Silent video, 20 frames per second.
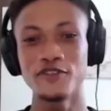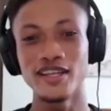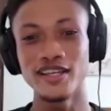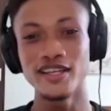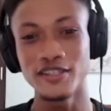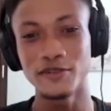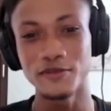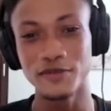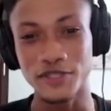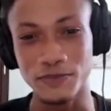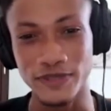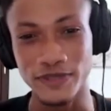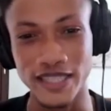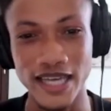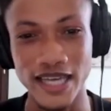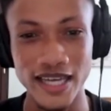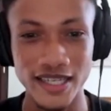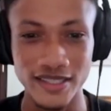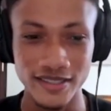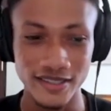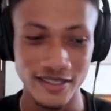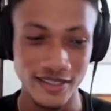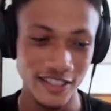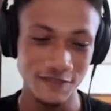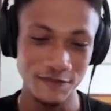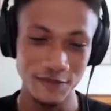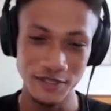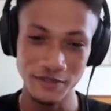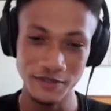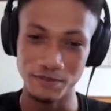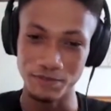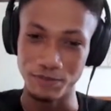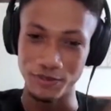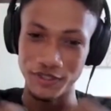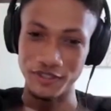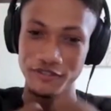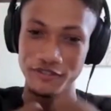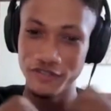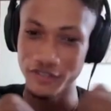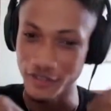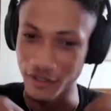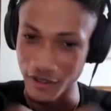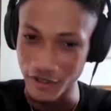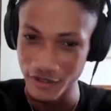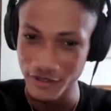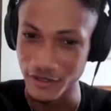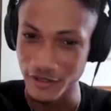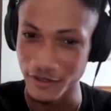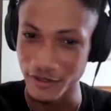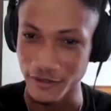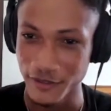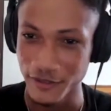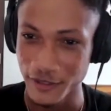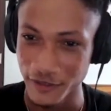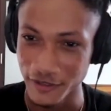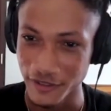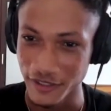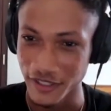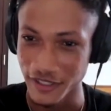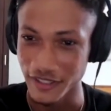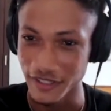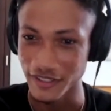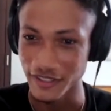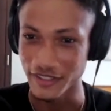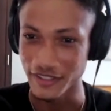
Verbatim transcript: feel like it was planned. They've been beefing also. So. Oh like, yeah,